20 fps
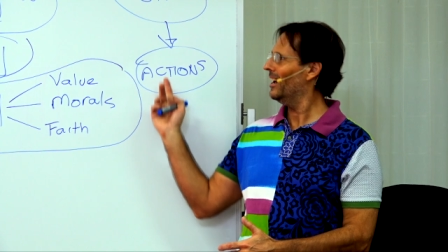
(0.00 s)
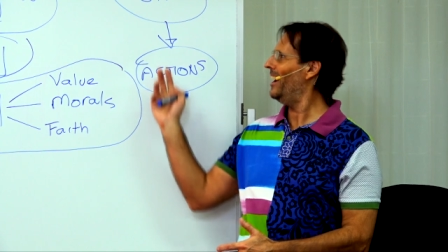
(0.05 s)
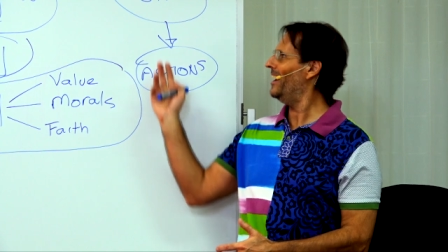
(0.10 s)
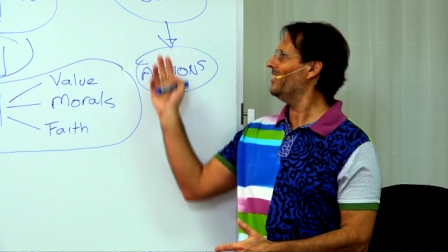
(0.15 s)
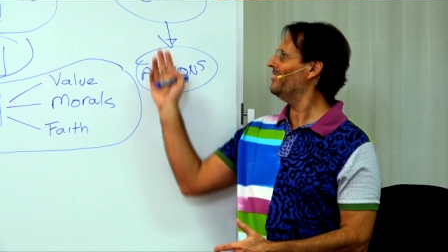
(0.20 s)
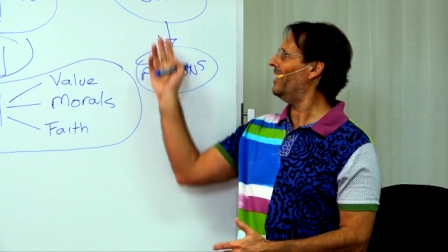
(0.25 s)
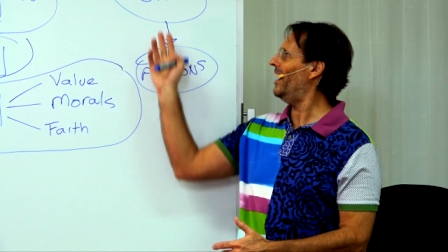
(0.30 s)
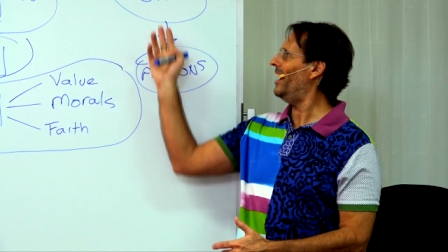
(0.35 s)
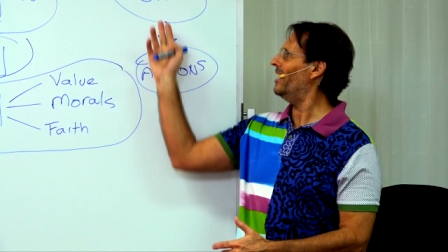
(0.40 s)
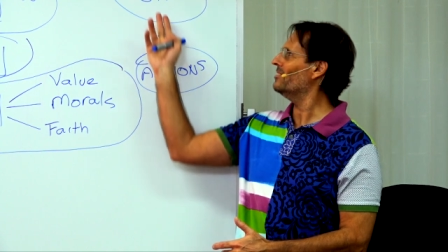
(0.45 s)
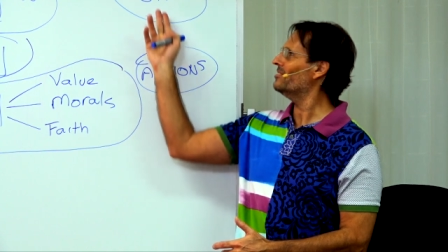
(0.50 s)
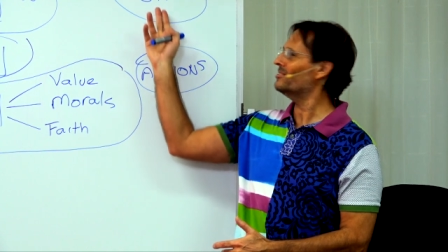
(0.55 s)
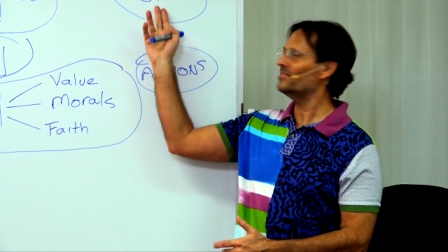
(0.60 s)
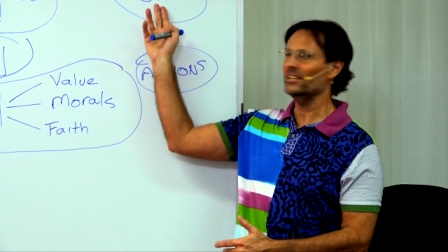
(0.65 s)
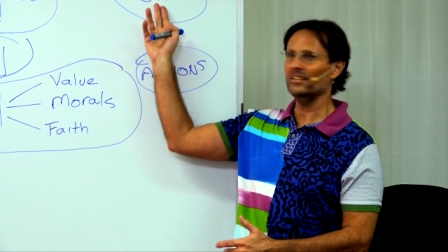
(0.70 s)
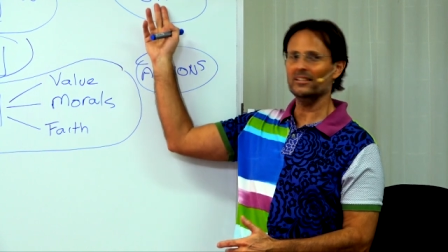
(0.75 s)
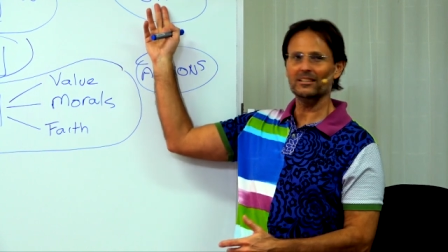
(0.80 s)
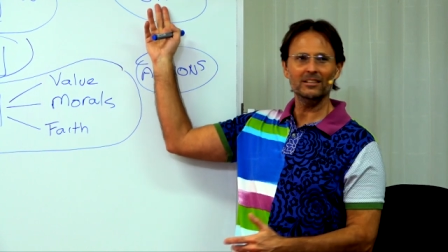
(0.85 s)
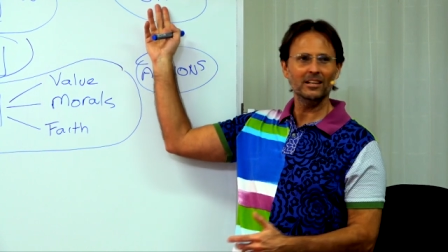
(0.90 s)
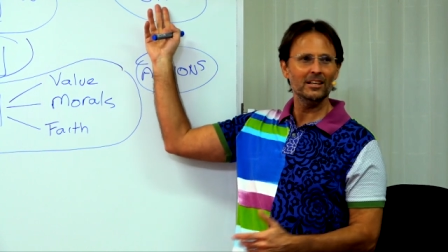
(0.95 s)
And that
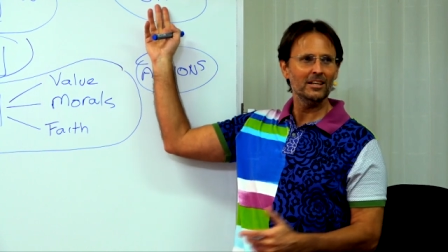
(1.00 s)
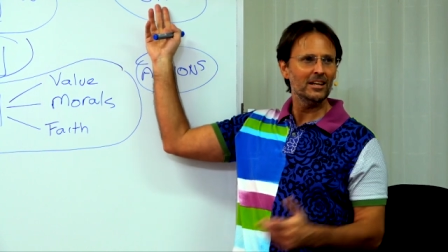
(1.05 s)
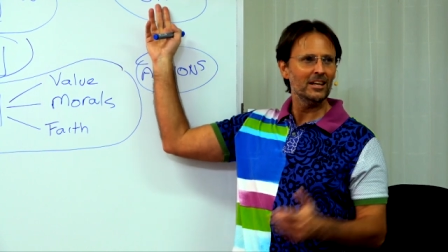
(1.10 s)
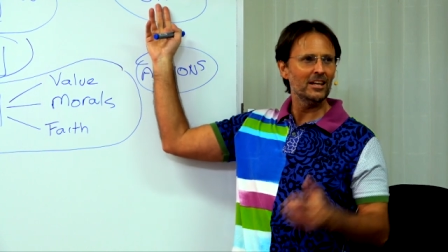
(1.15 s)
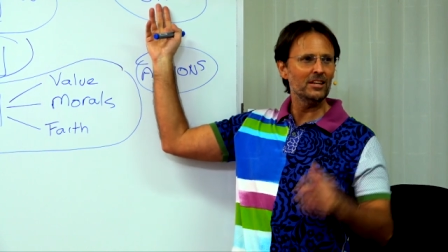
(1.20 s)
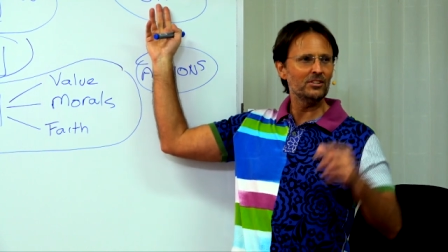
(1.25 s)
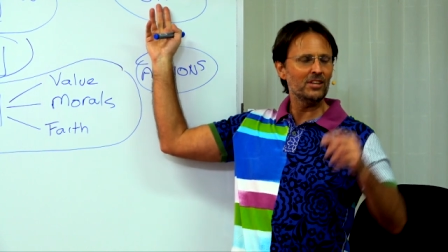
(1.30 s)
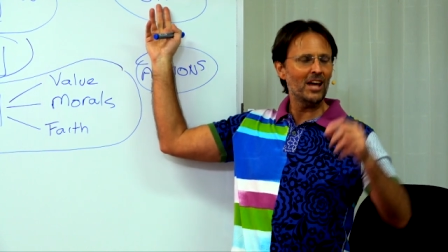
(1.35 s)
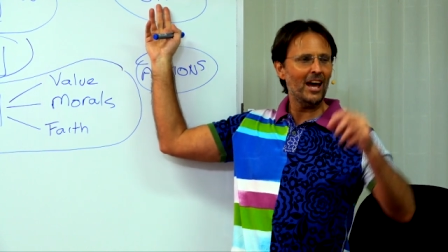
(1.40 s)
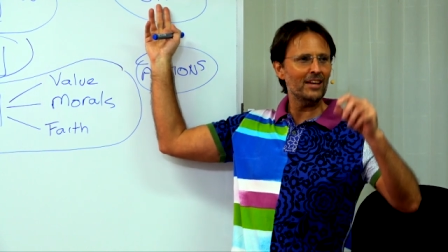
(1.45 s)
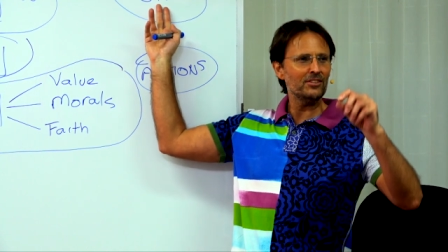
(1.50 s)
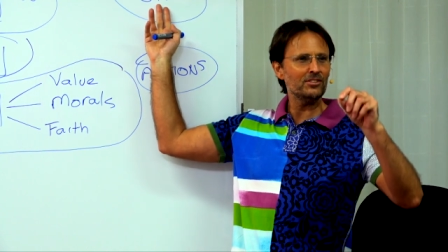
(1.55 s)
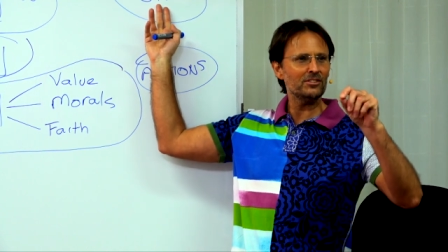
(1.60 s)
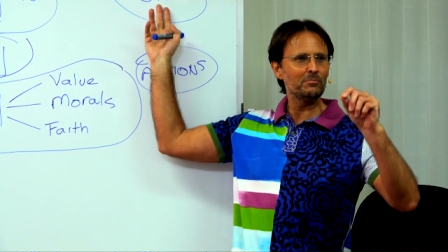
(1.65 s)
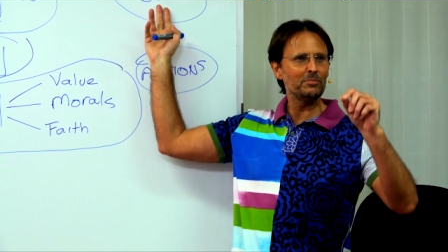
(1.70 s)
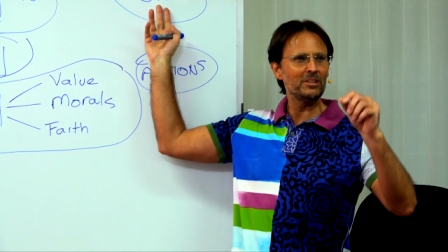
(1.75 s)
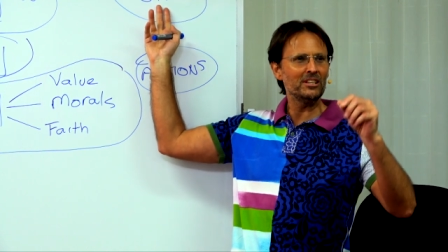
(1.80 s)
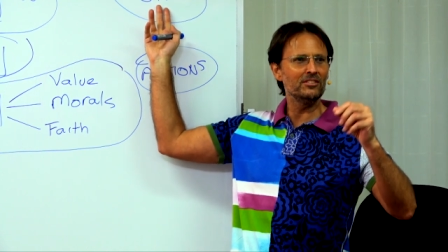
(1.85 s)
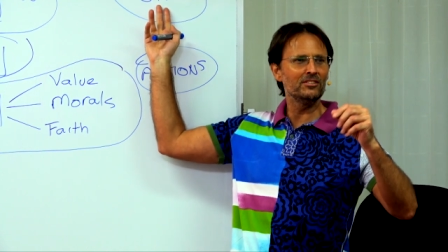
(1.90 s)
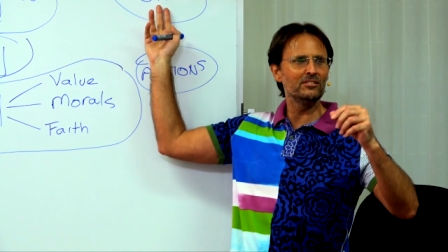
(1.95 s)
sin is, has
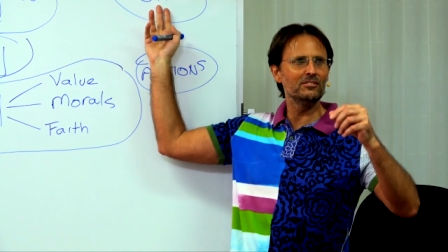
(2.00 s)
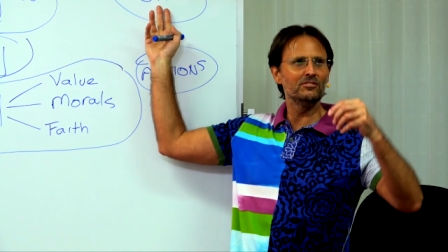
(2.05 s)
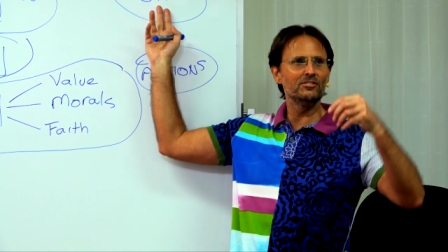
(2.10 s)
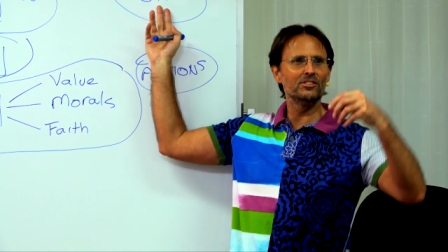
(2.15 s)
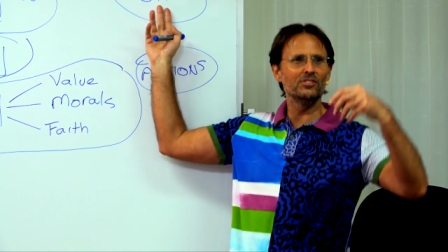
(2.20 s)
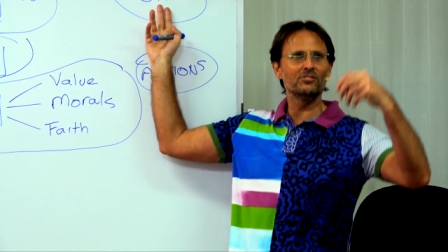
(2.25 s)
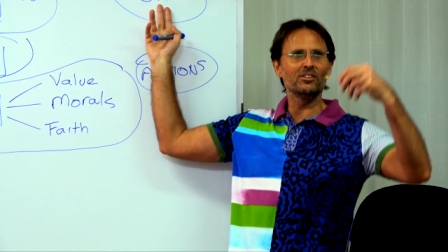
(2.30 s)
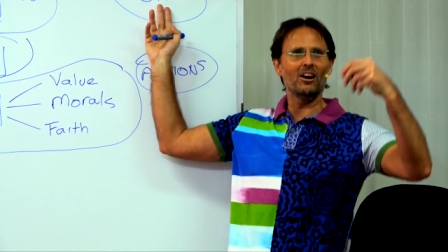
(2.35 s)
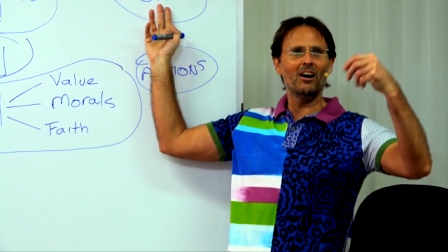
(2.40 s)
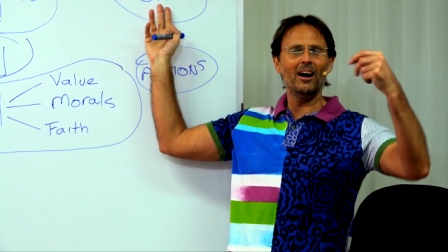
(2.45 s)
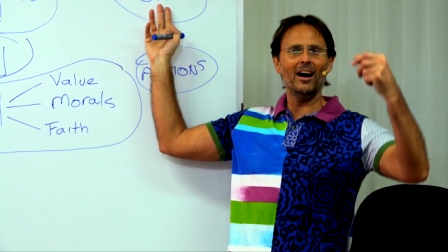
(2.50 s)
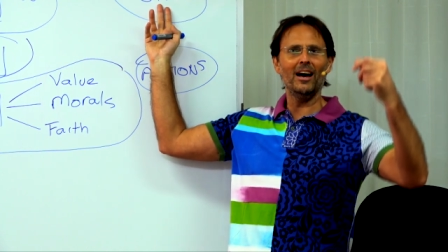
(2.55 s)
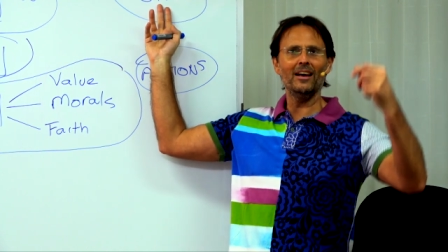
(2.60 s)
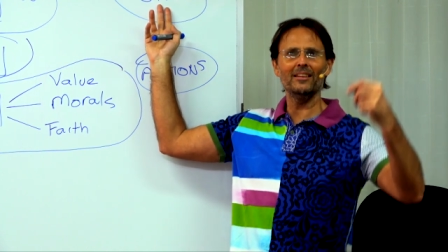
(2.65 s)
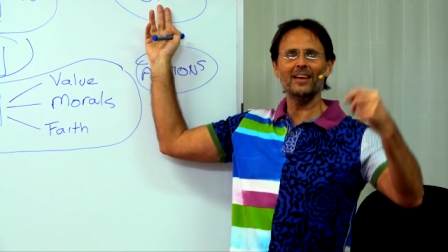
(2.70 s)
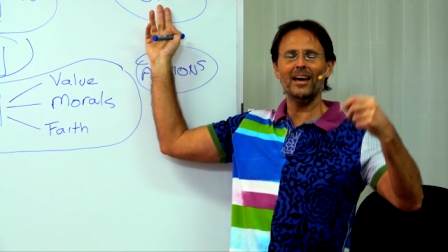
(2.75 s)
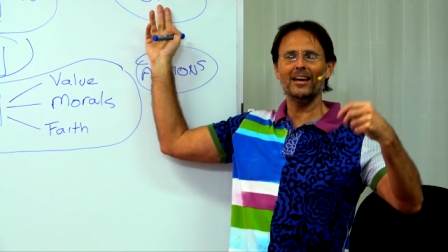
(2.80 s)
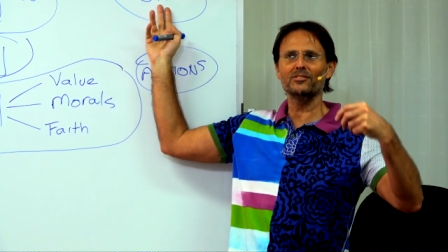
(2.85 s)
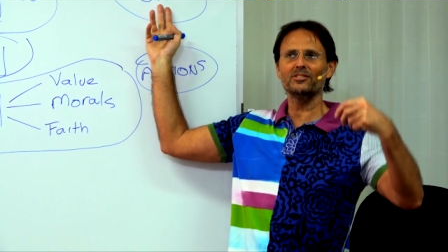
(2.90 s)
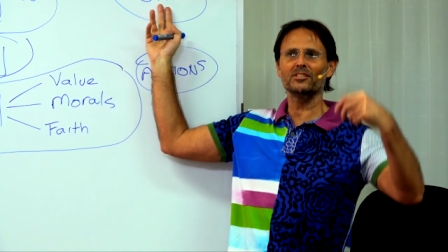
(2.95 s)
to be
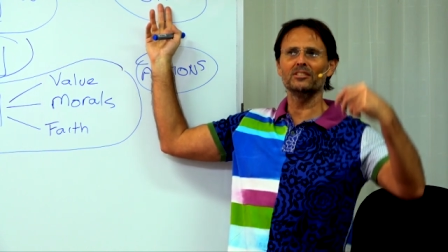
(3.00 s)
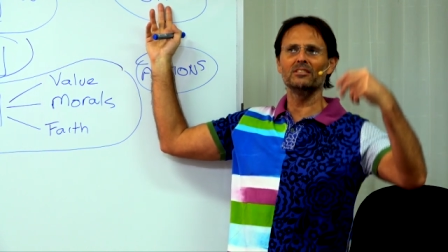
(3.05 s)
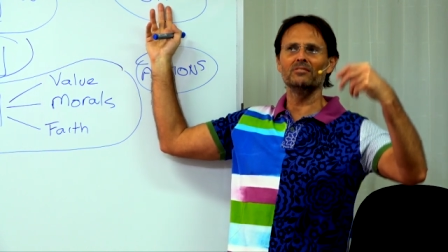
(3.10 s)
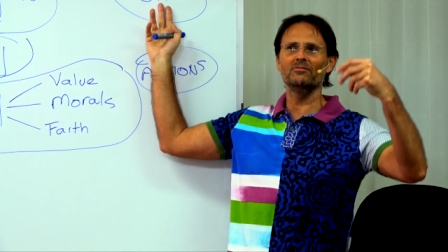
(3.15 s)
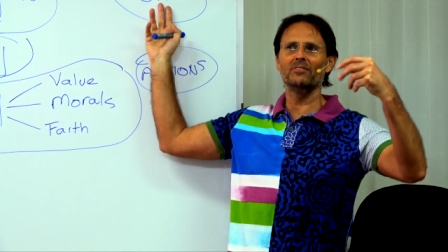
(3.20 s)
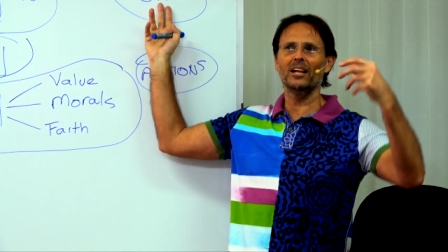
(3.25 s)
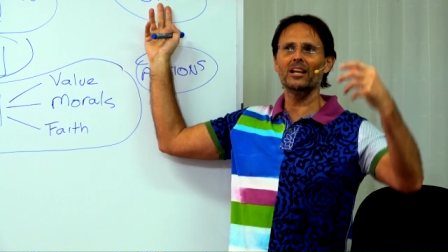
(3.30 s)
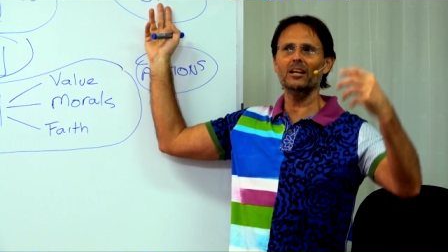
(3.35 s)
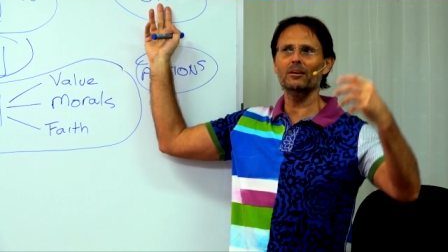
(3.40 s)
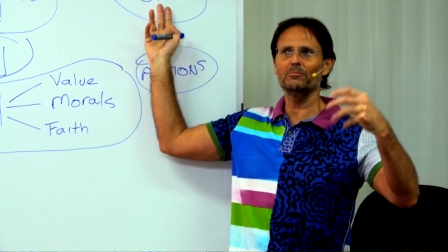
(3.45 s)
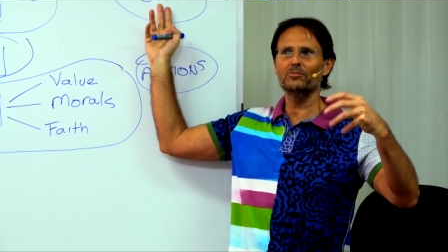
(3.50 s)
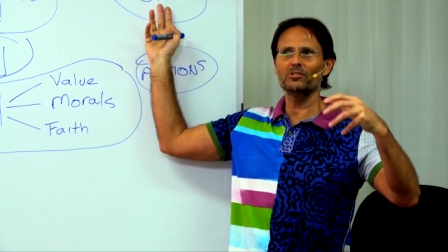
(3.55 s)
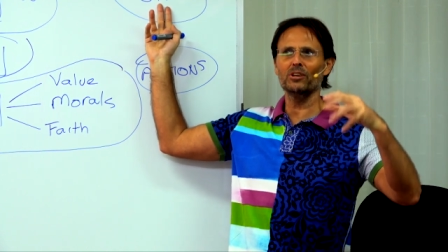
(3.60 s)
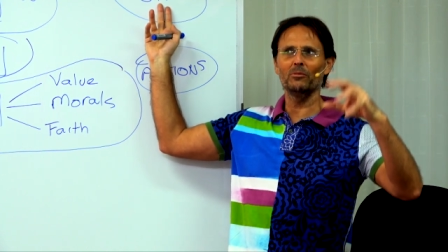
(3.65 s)
desired, has to develop.